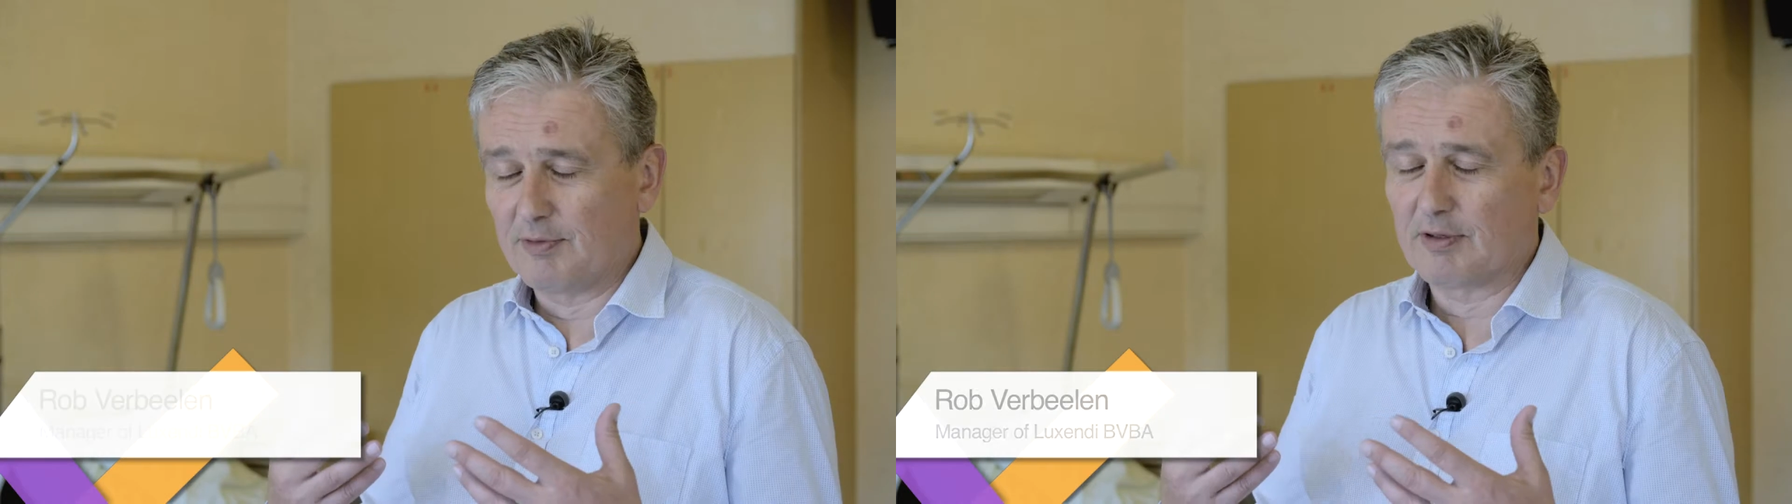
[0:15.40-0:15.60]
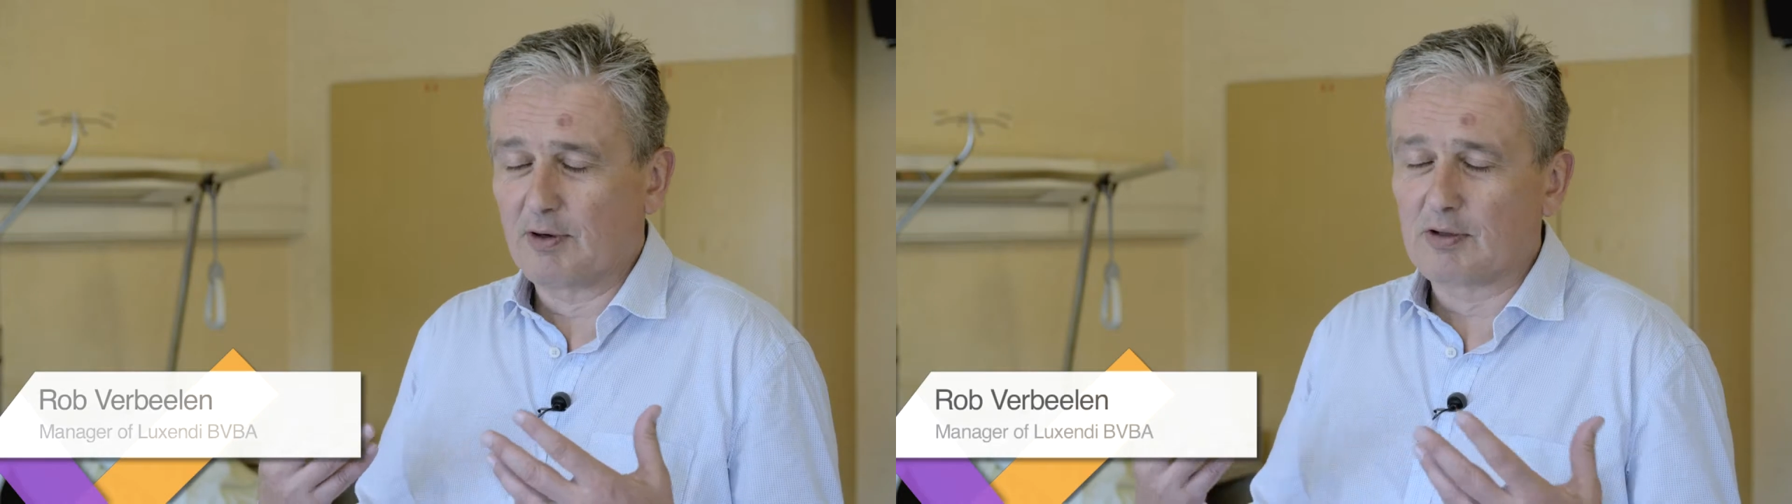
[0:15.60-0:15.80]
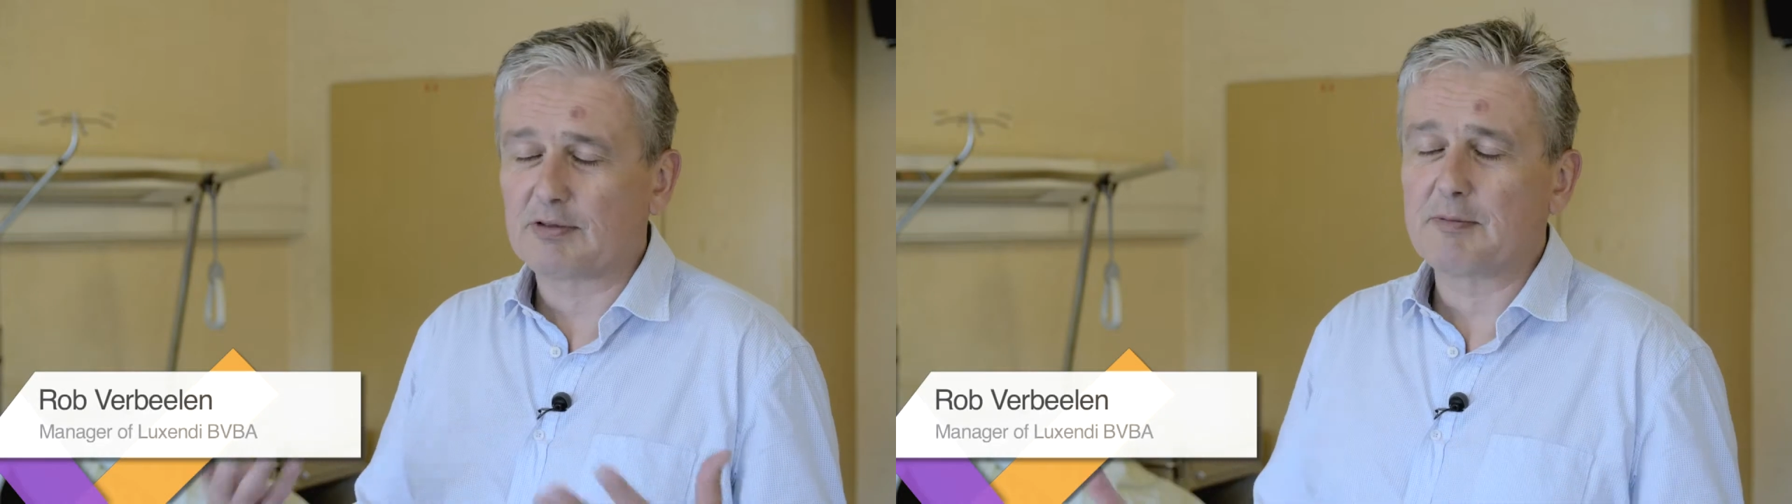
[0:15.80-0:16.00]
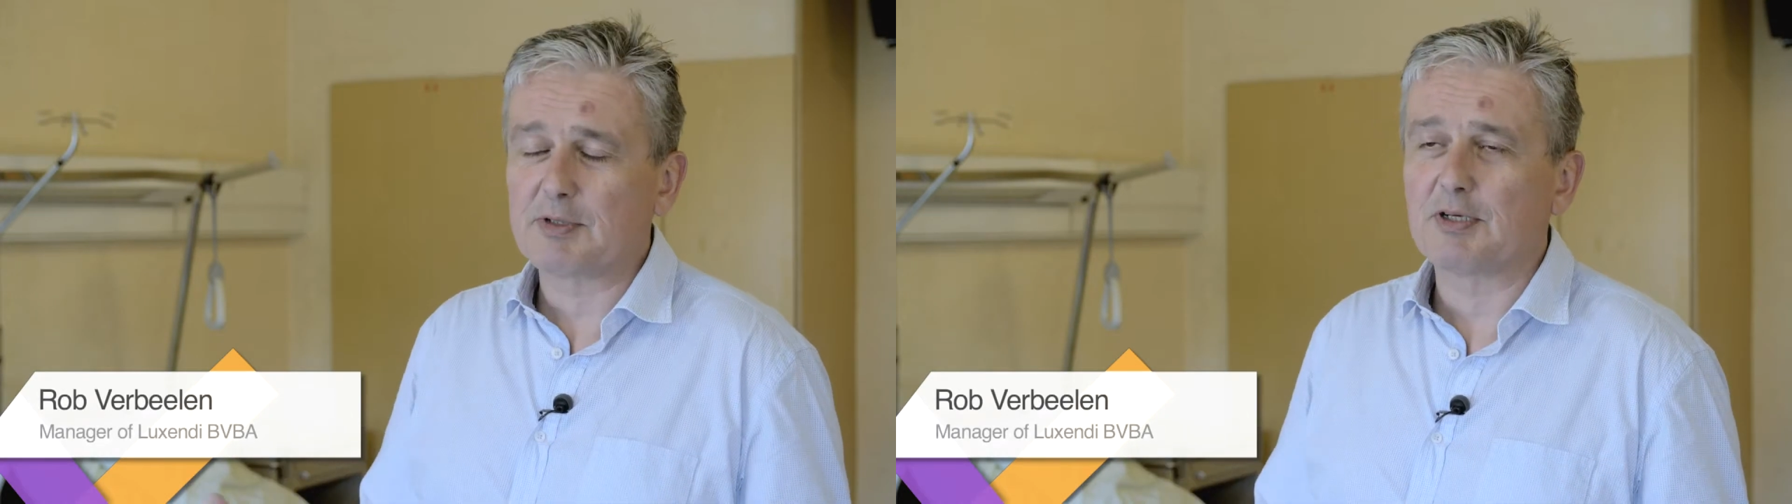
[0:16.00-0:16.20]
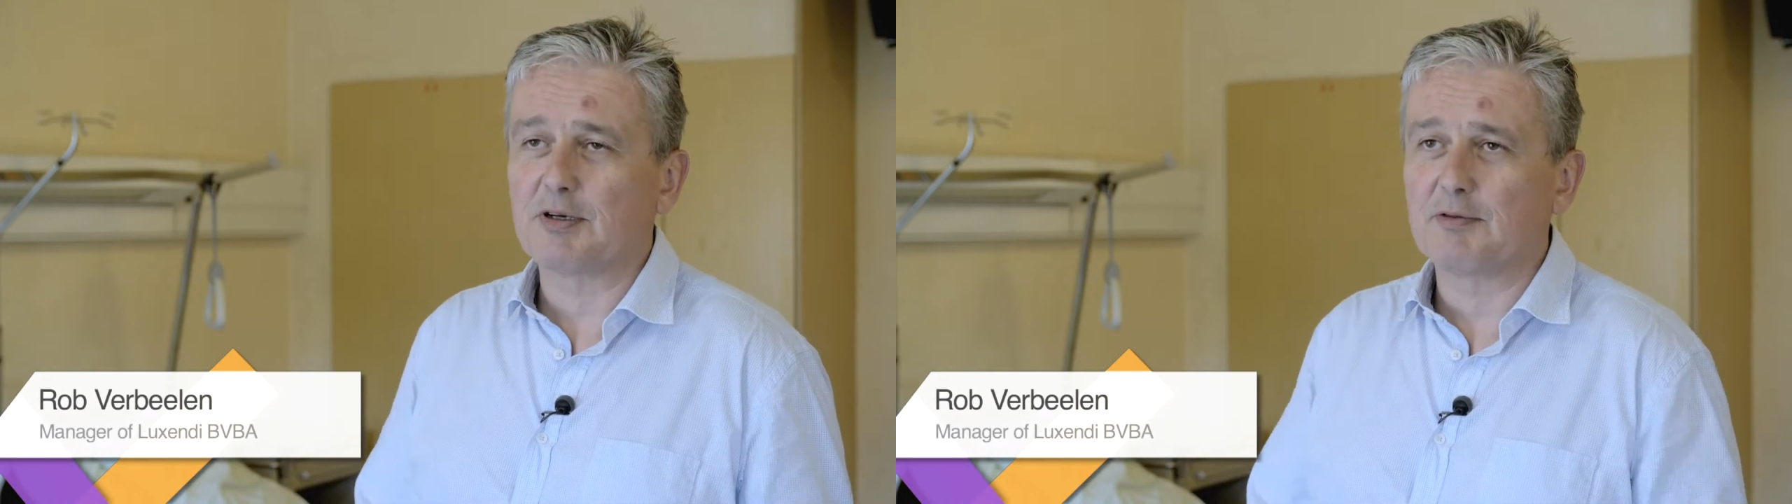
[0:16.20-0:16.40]
the color
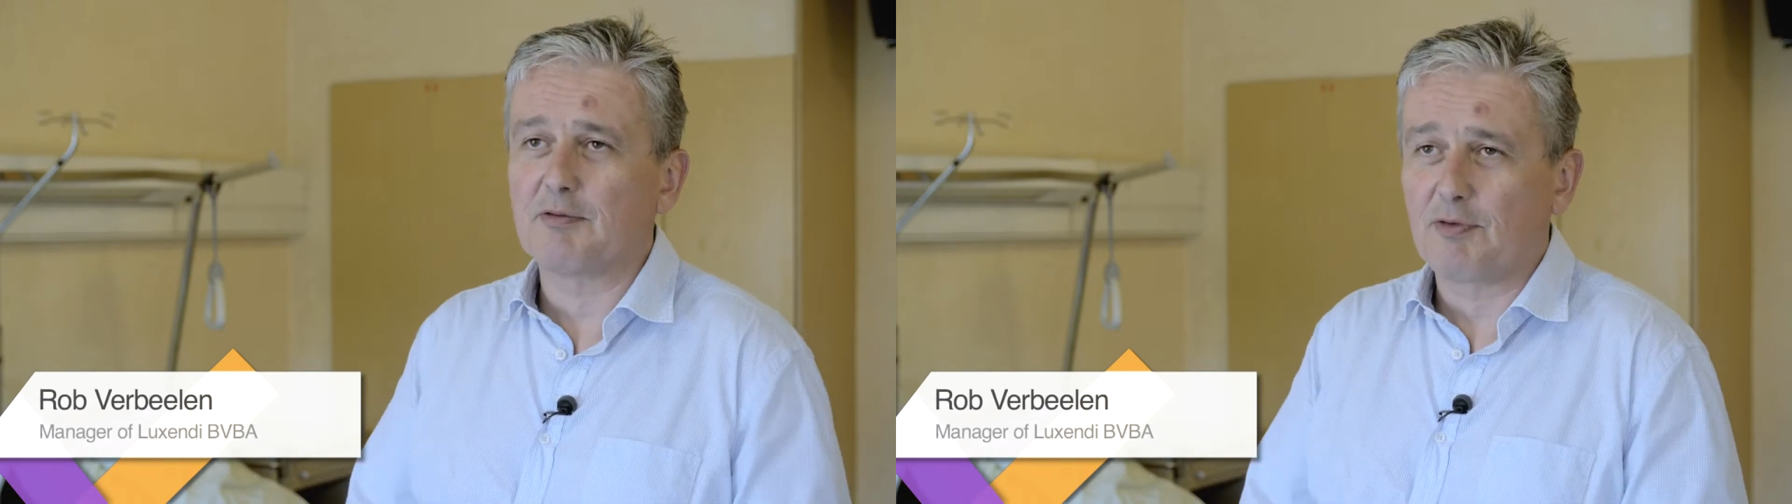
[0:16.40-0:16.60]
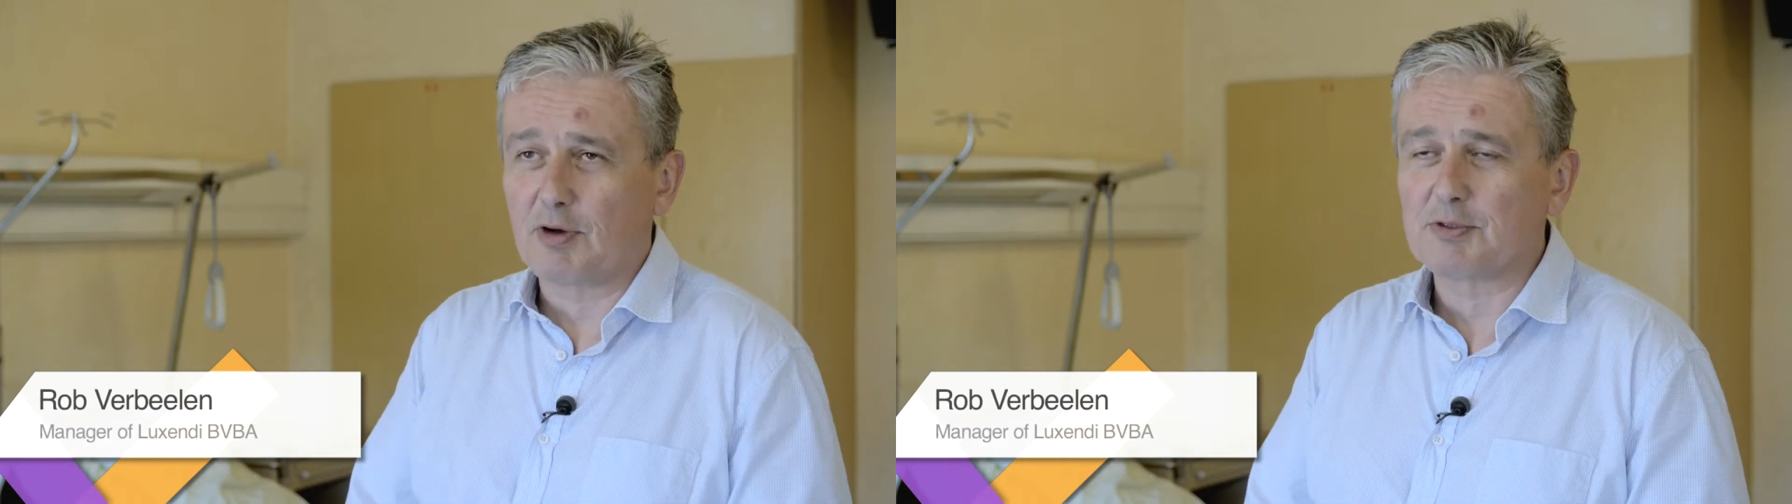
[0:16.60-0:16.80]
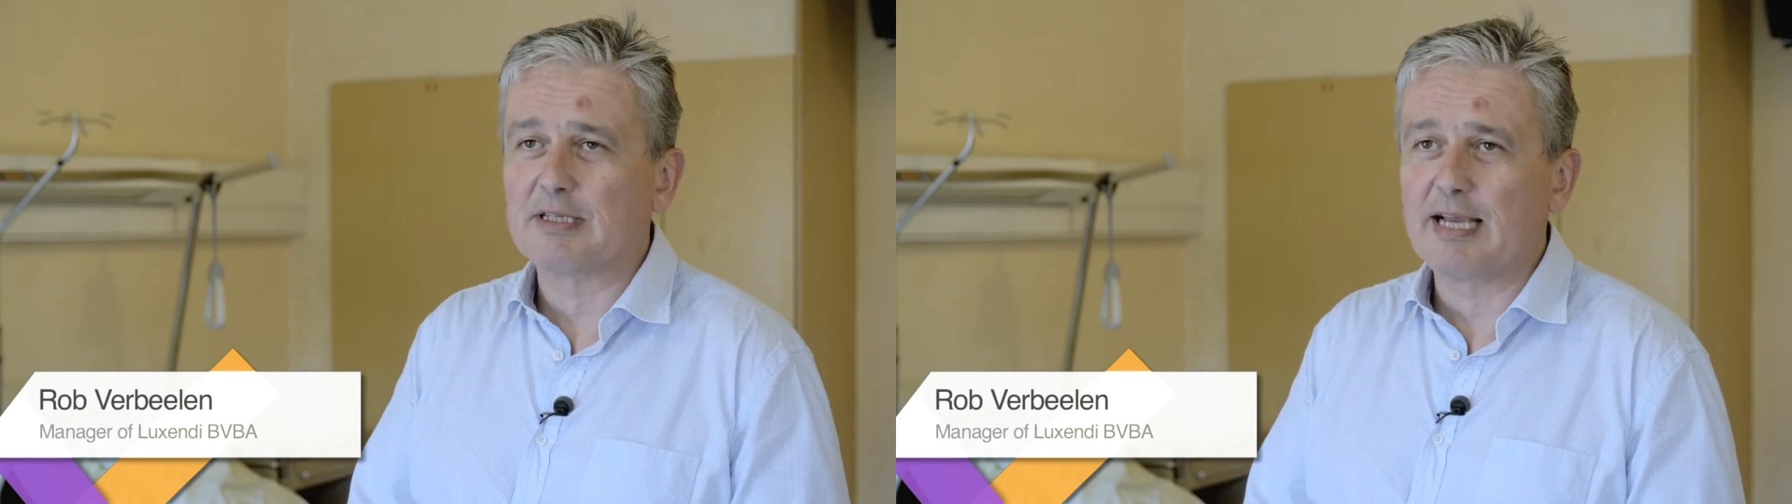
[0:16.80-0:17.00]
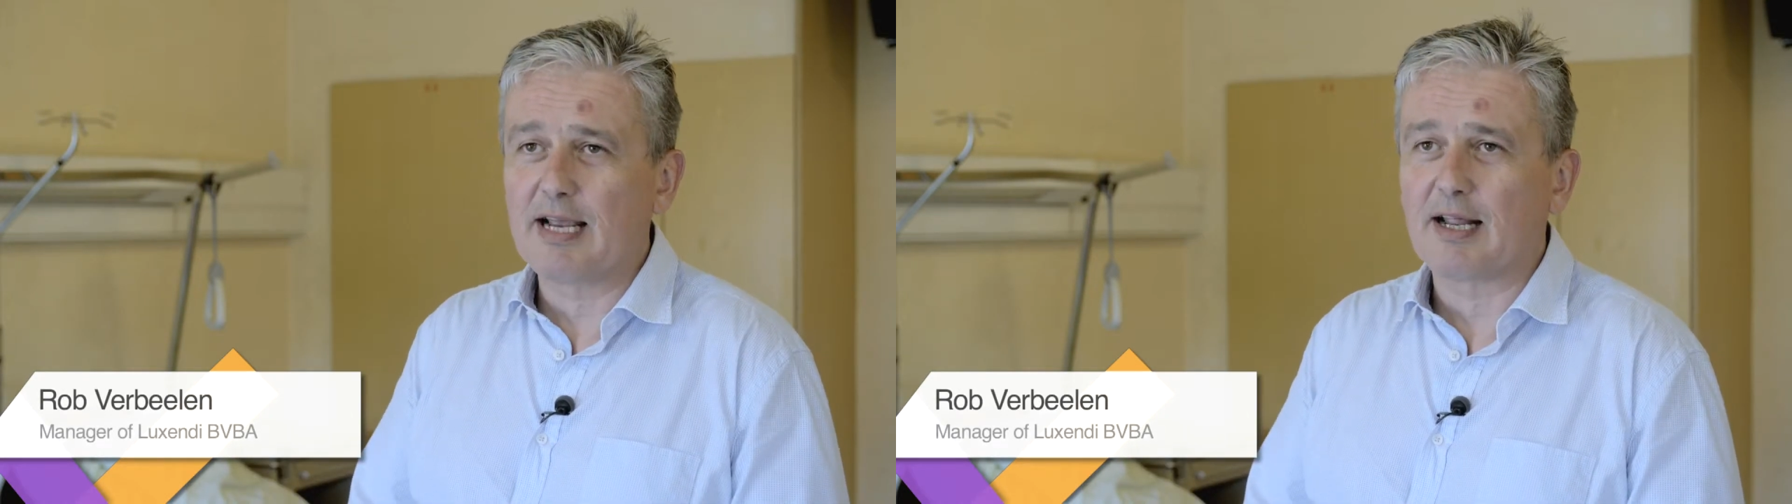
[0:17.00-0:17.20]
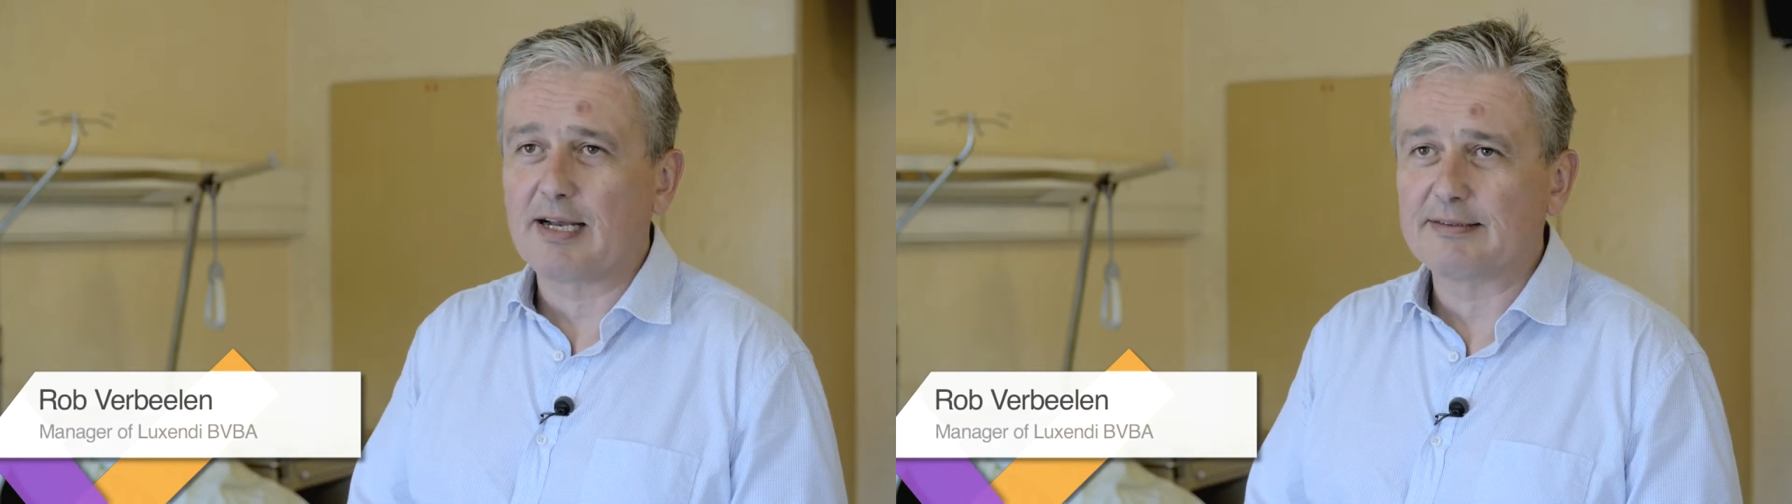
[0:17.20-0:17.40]
temperature follows the
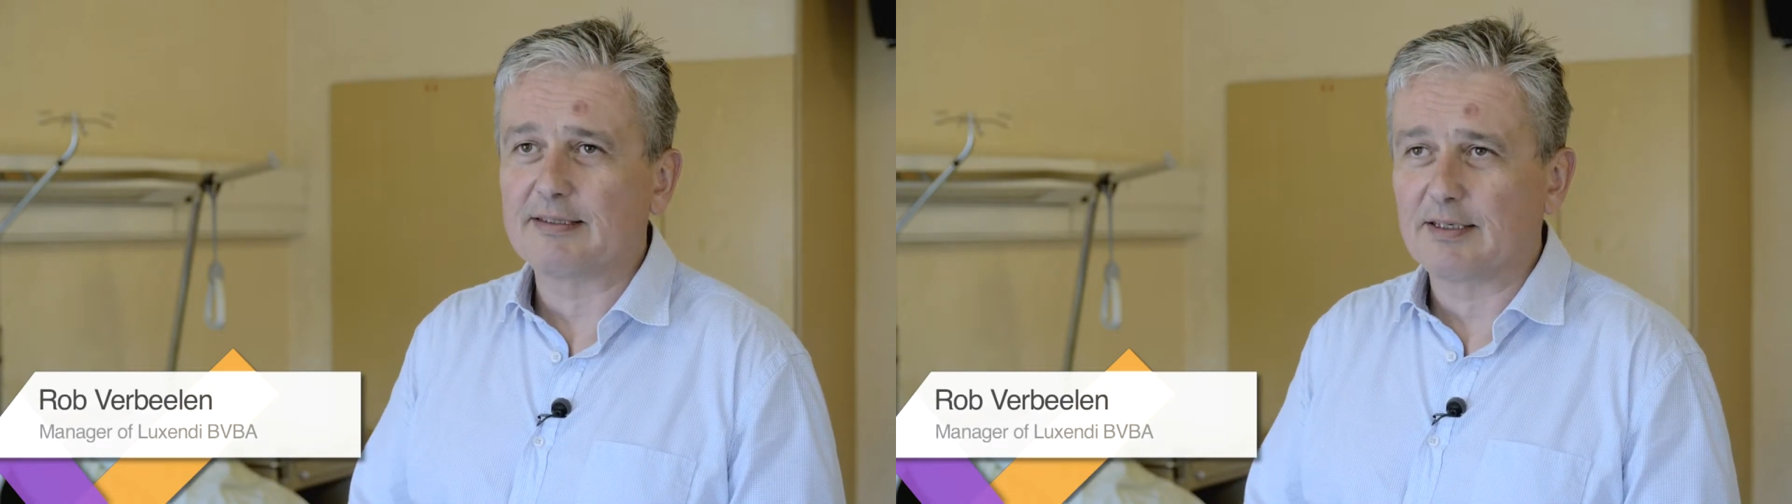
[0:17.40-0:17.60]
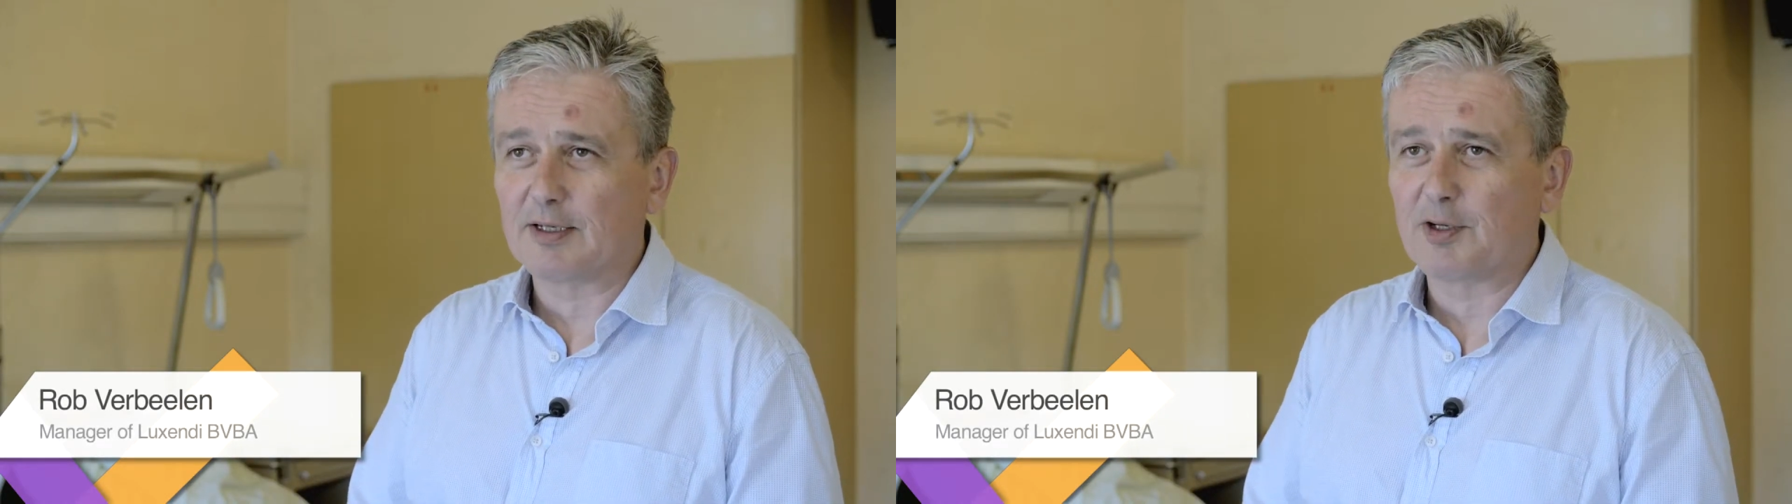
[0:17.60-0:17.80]
daylight uh,